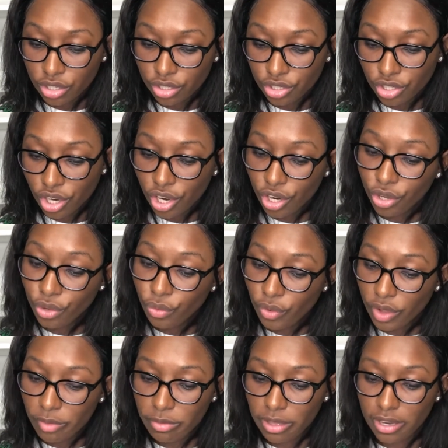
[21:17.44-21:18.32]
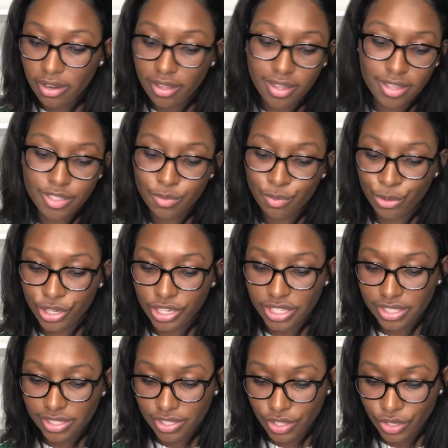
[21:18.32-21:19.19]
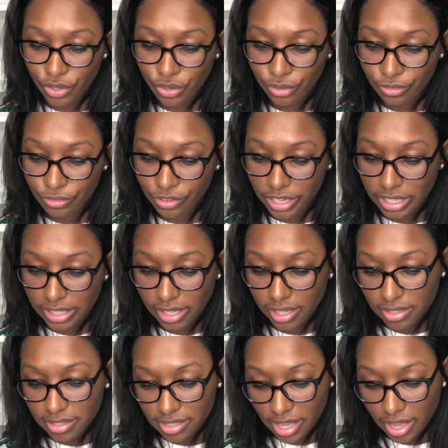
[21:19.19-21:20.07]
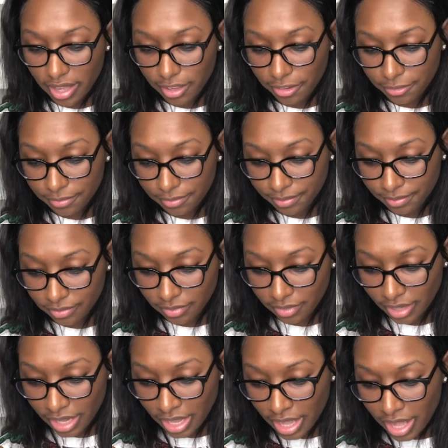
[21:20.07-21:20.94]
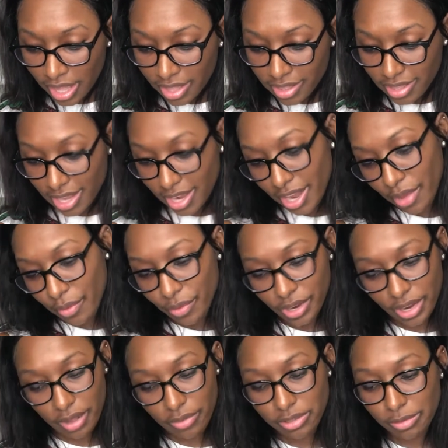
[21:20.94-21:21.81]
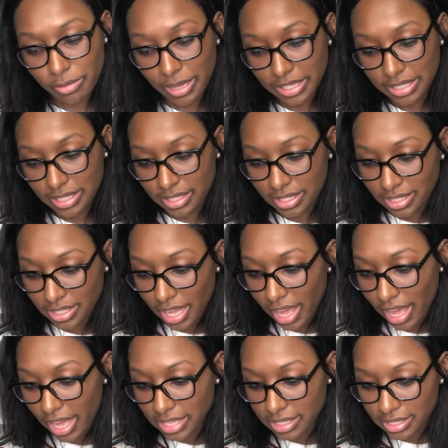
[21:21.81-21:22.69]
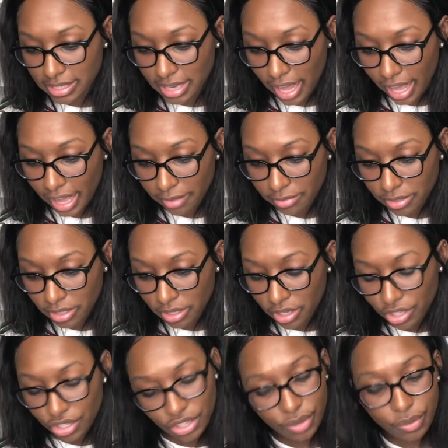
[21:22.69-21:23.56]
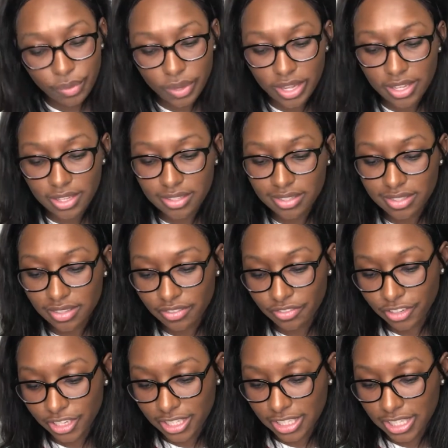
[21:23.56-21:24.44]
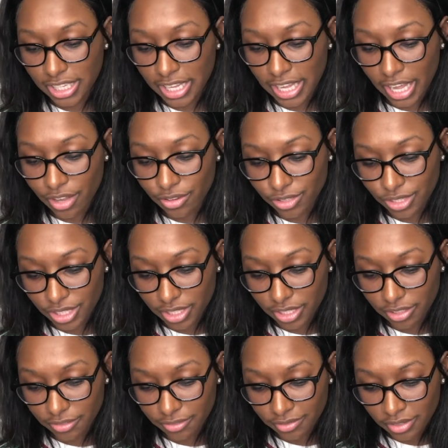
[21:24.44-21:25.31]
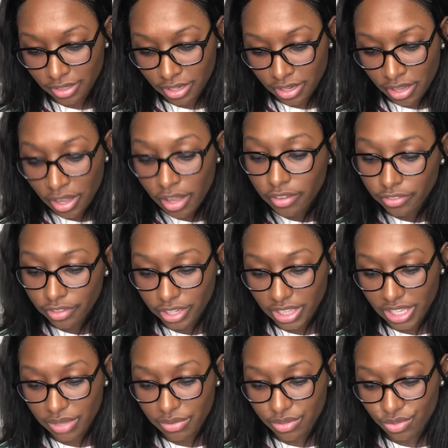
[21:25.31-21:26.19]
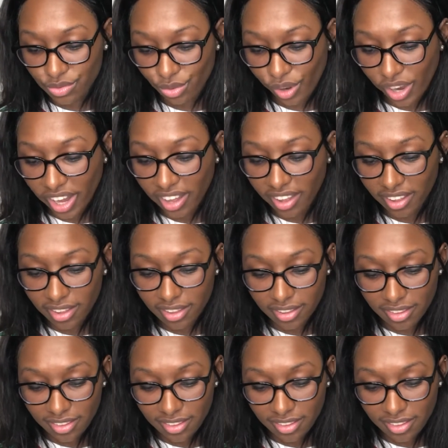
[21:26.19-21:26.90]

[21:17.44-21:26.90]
Dark women is pretty too, Fredley said. That ain't what I was about to say, I snapped. You was, Fredley countered. Fredley was right.